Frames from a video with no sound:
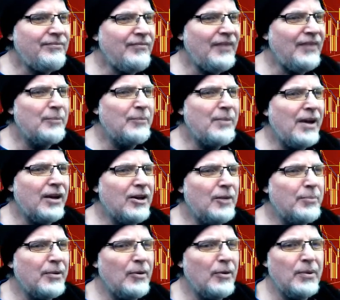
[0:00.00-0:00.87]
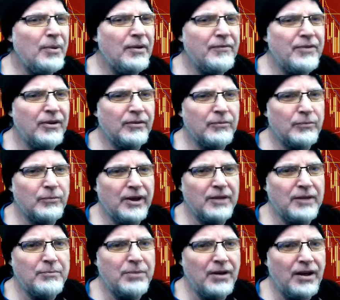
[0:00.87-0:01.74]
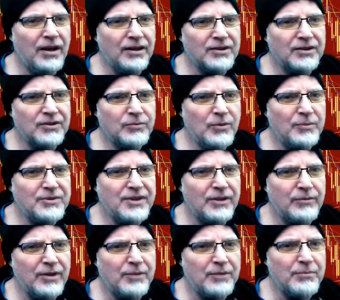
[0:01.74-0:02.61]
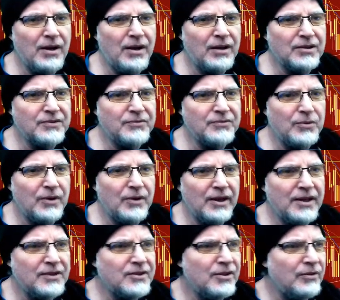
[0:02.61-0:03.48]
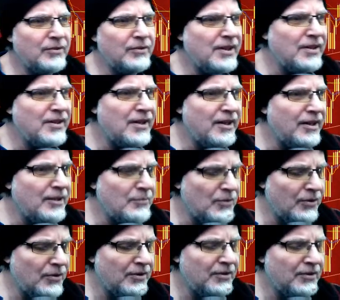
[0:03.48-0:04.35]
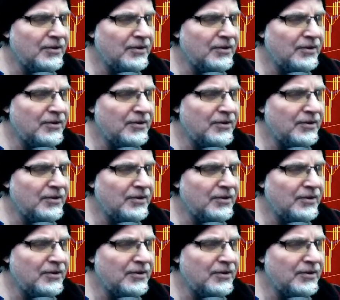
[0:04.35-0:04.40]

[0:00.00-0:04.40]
Back up above the red box. What was that red box for? I guess I don't need that anymore.